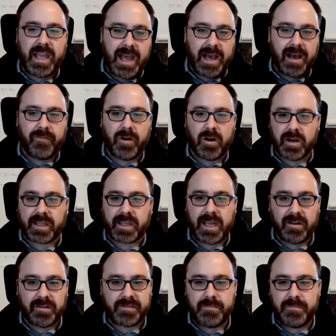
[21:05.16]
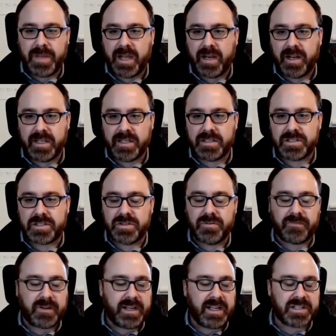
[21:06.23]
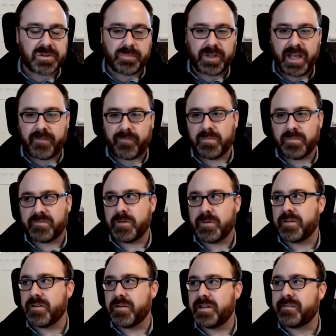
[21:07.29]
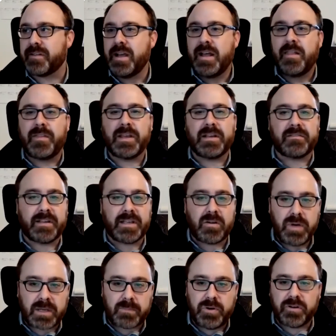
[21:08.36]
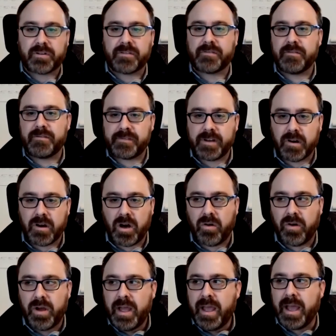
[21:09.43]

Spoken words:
have our accounts embedded into financial platforms, whether it's things like QuickBooks or Xero,